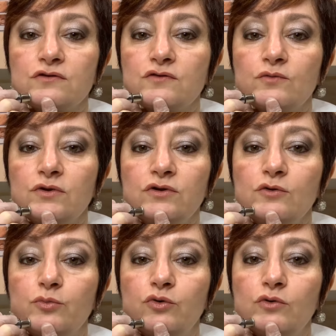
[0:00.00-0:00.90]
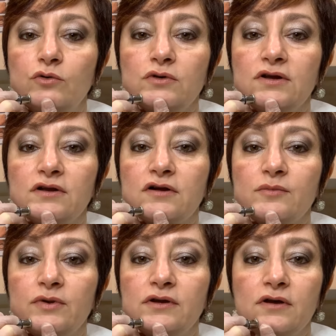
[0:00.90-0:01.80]
So when you pull a little
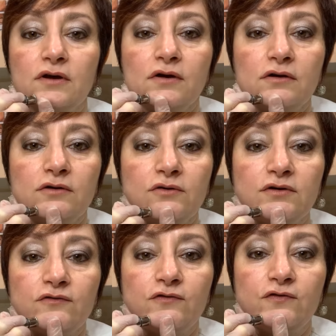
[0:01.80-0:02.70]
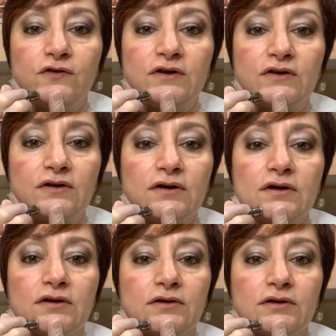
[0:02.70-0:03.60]
bit, you can feel
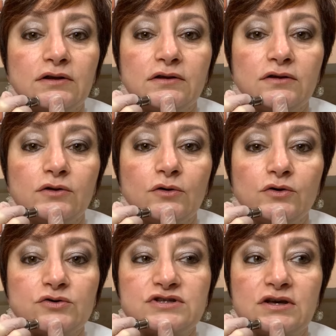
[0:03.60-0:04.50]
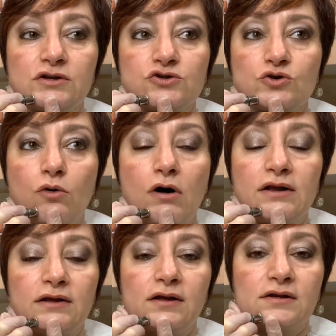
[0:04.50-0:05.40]
that, you know, your skin is caught
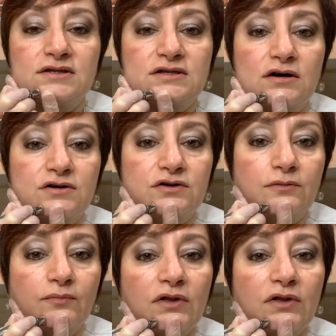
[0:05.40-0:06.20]
in the suction.